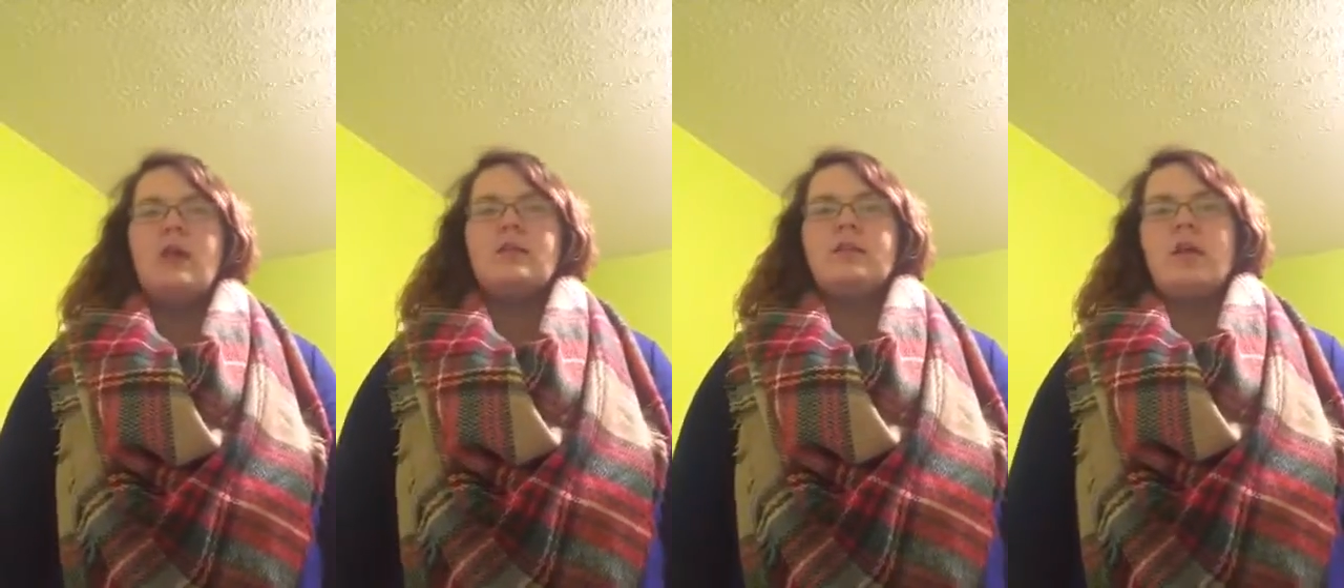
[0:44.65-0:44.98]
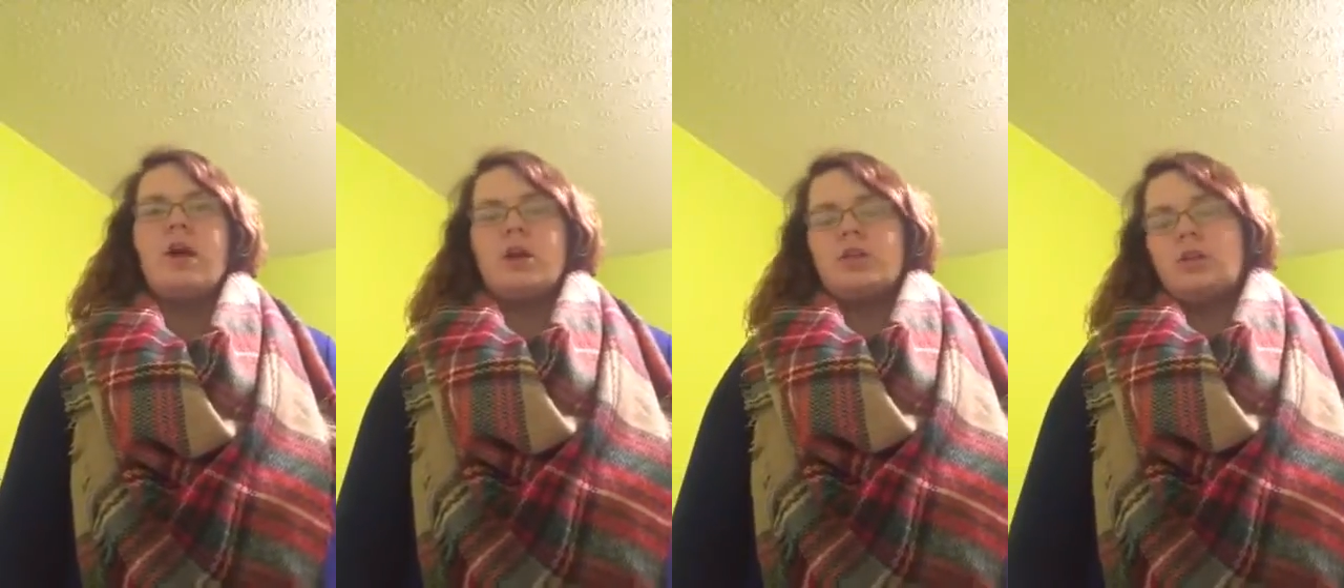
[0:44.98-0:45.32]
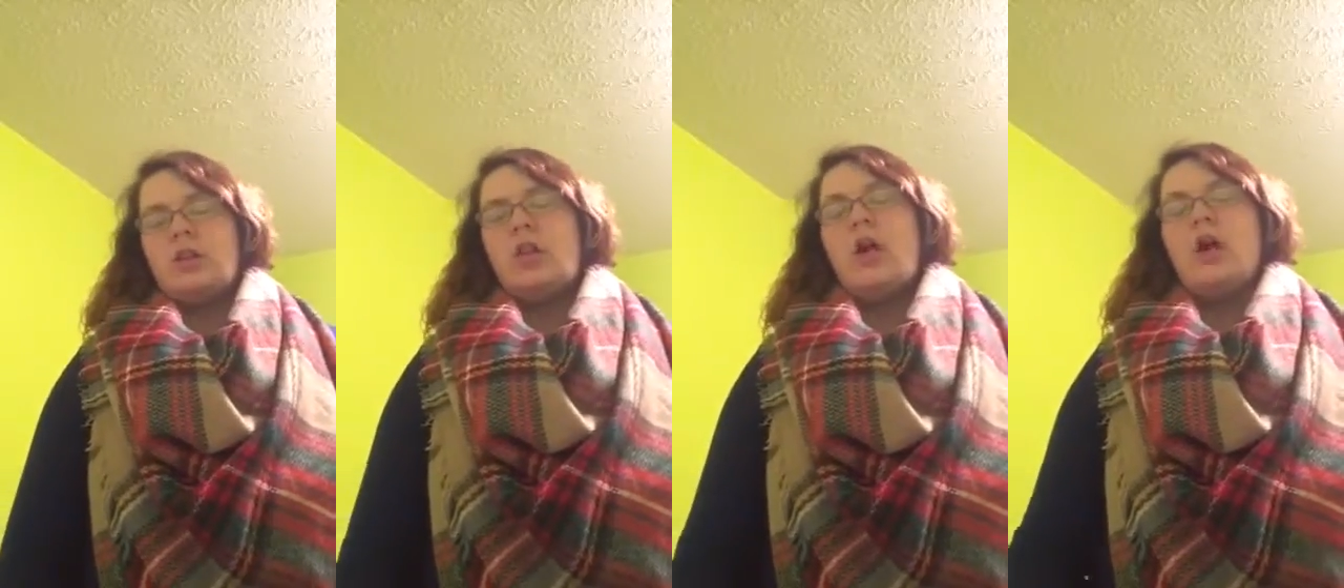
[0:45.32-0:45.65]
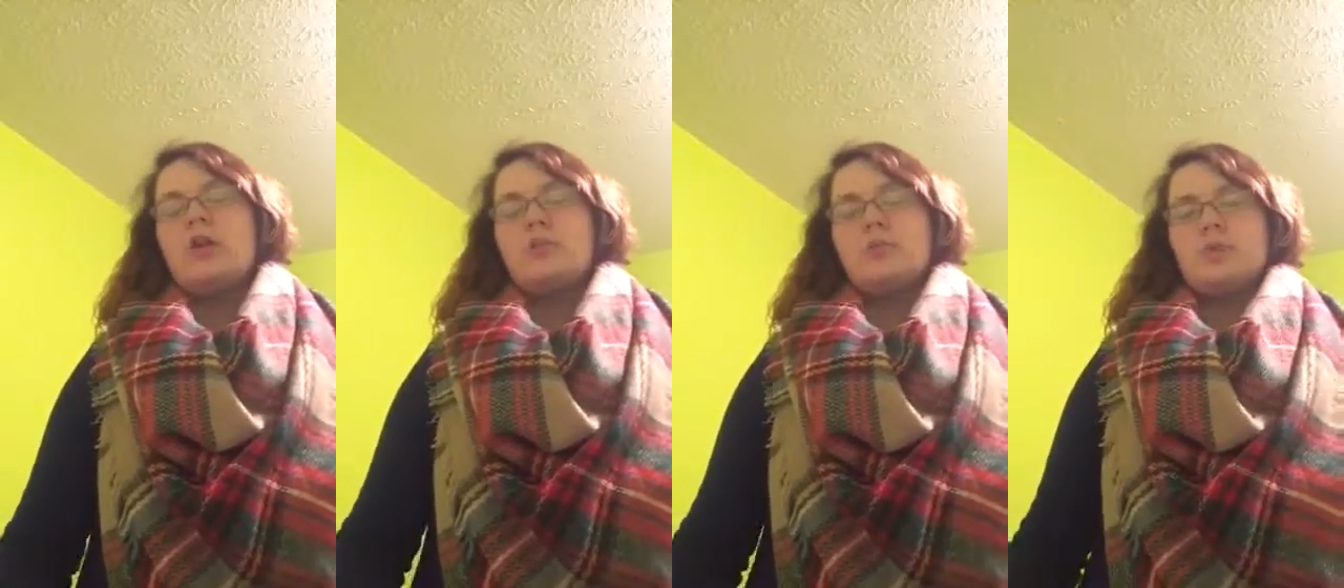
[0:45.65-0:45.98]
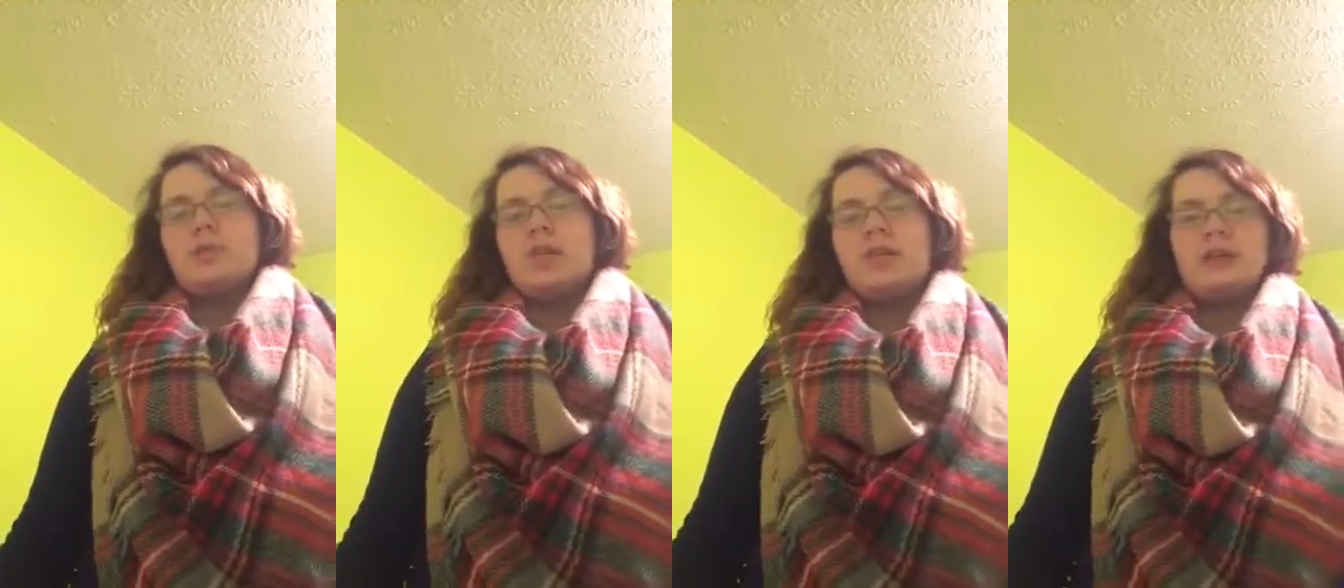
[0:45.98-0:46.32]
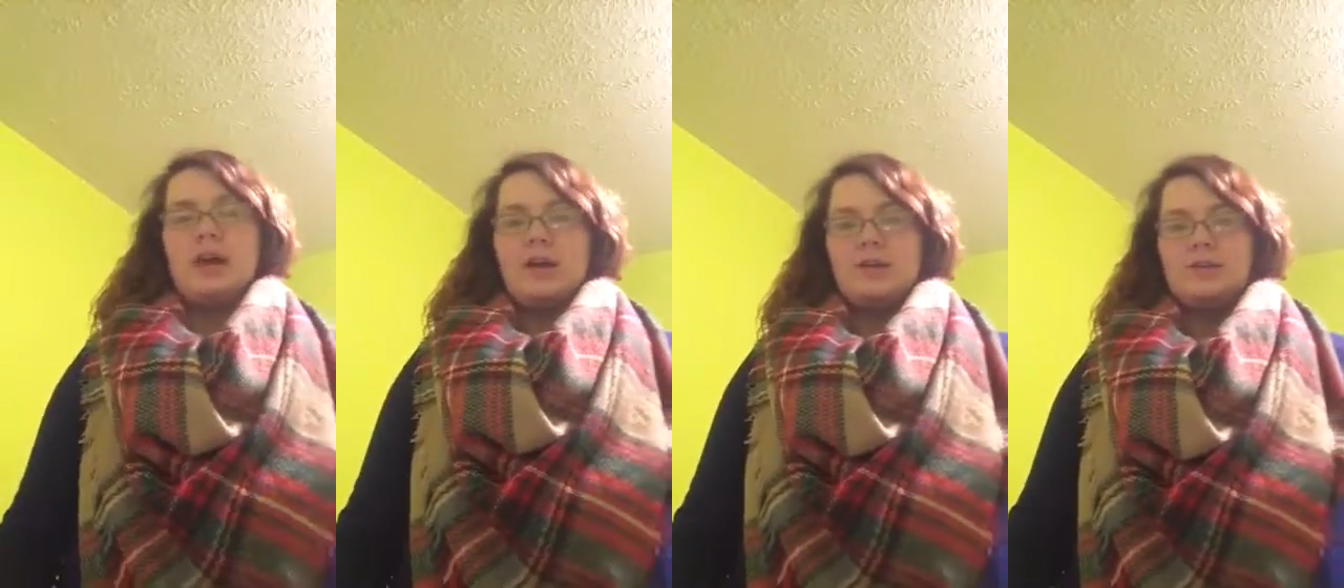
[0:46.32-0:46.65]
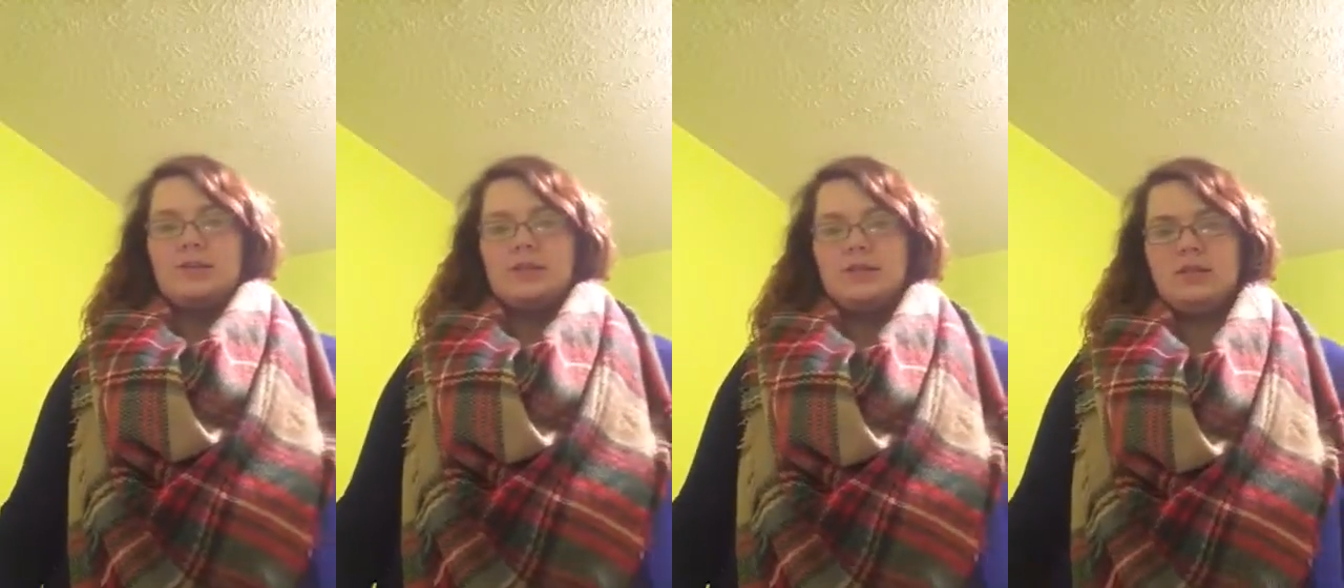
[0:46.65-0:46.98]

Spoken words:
to launch projectiles